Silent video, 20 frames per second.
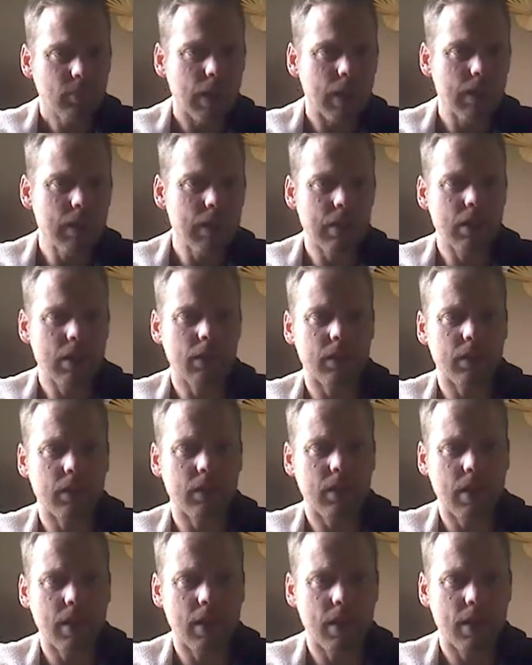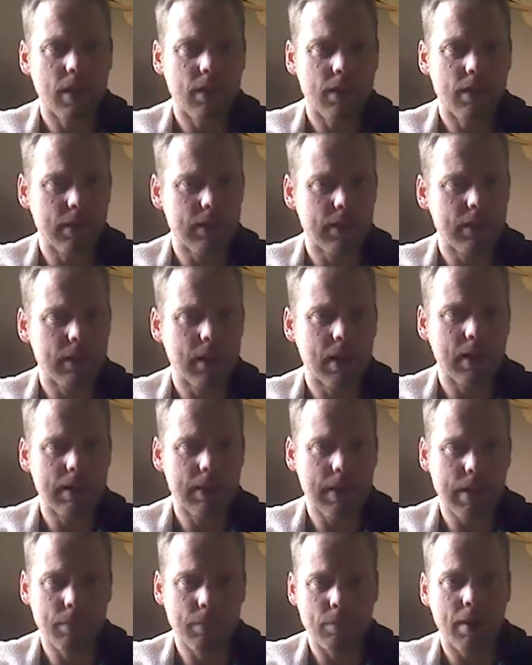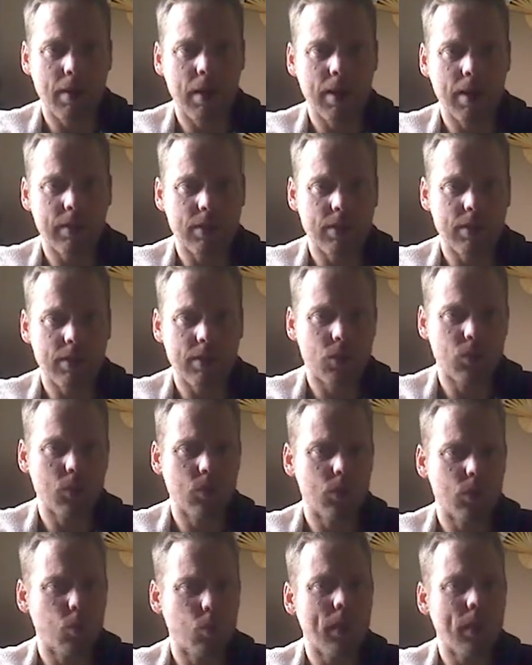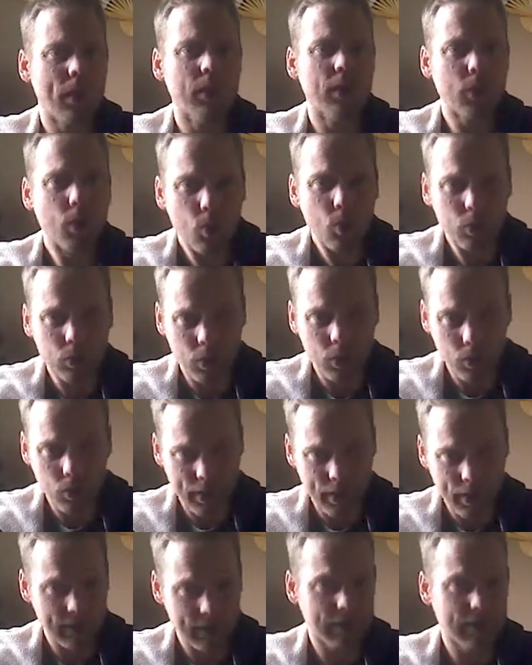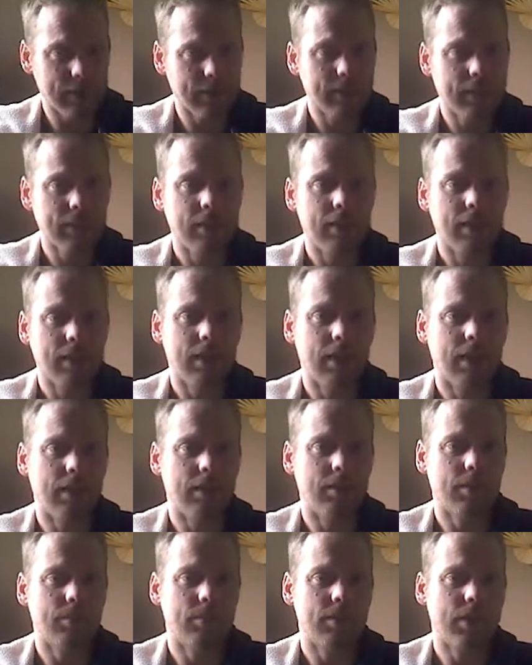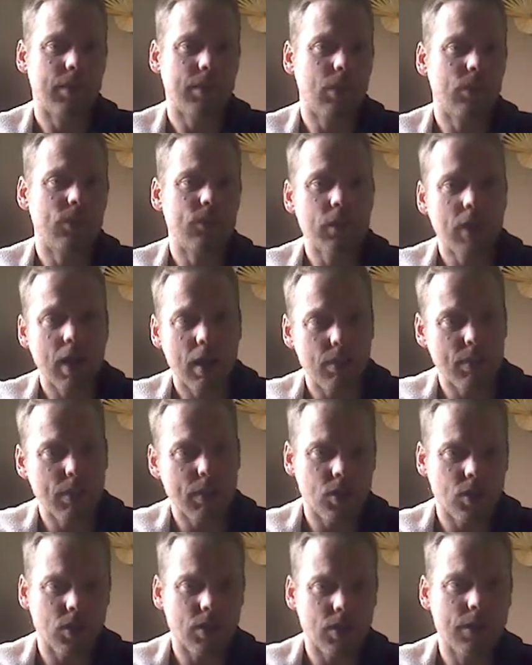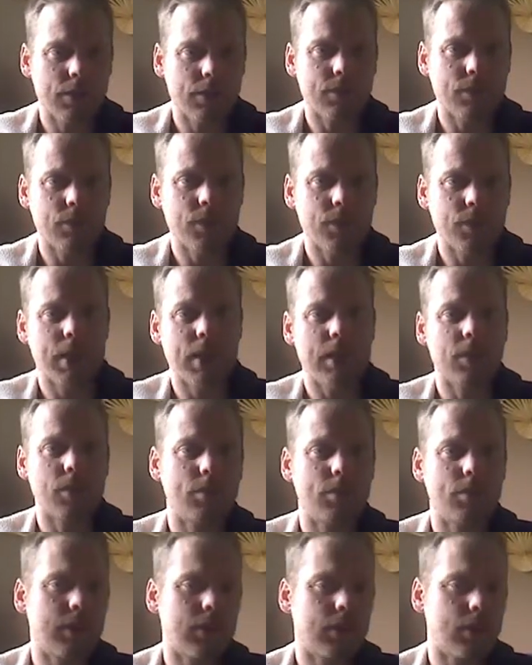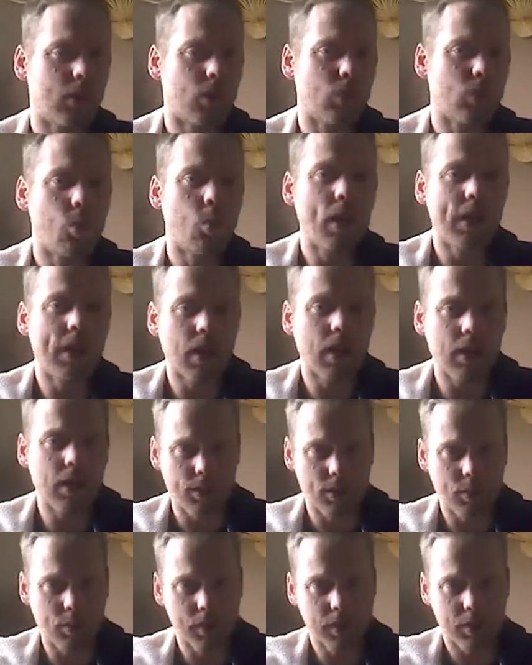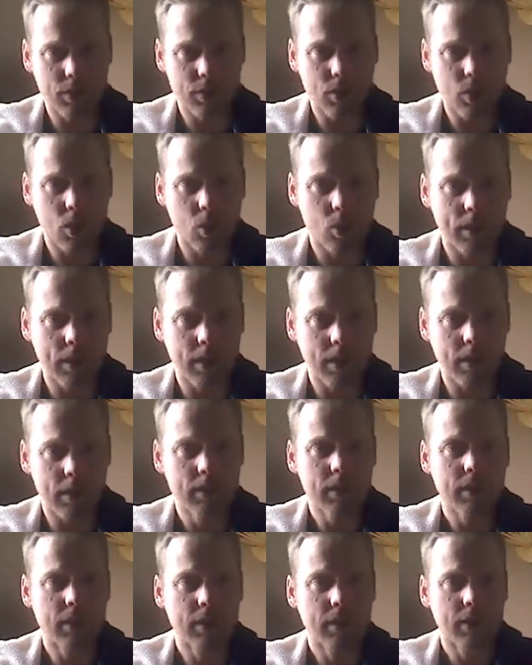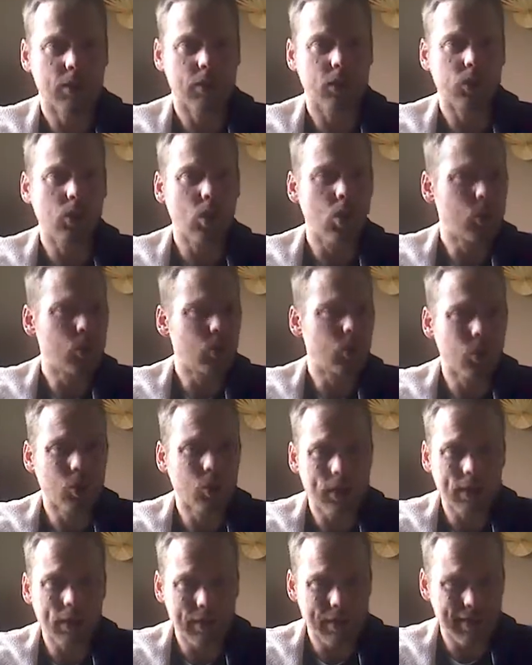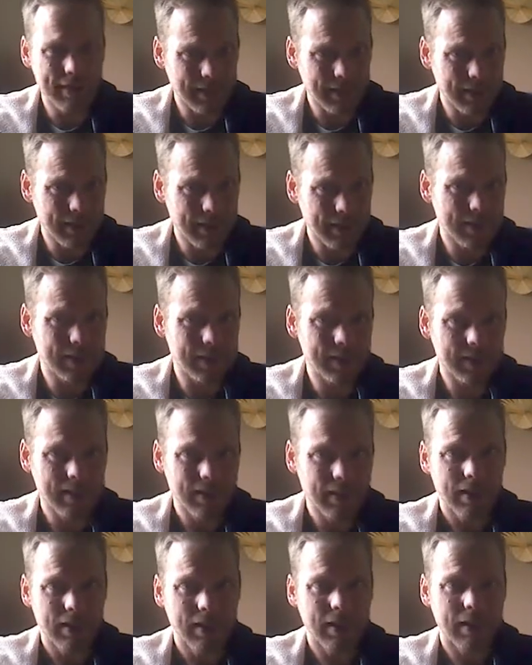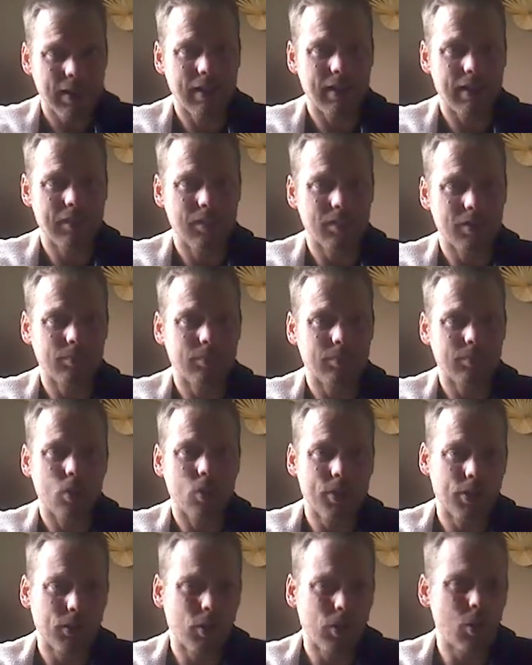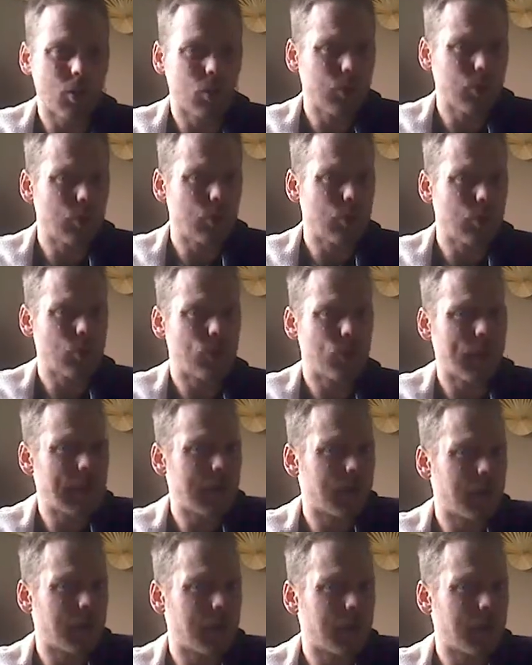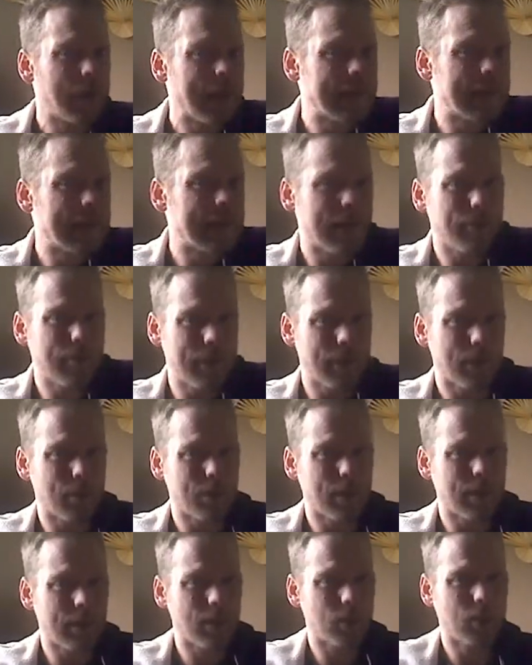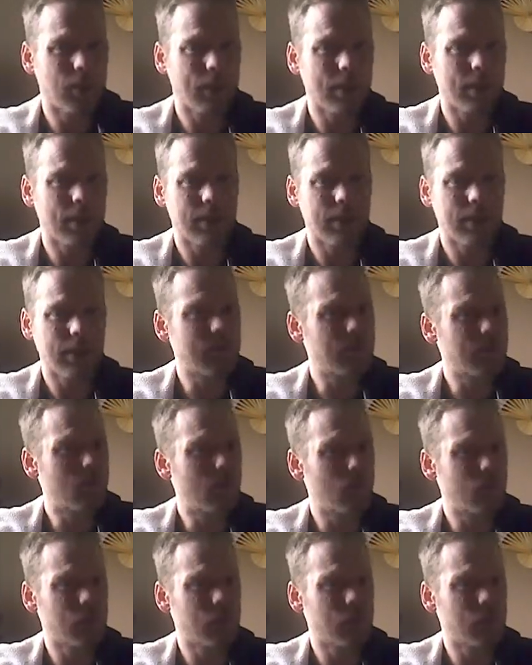The other thing to kind of keep in mind is where you're located. If you've got a bunch of stuff for sale, but you're way off in the middle of nowhere, your local Craigslist or your local newspaper may not be the best place to get the most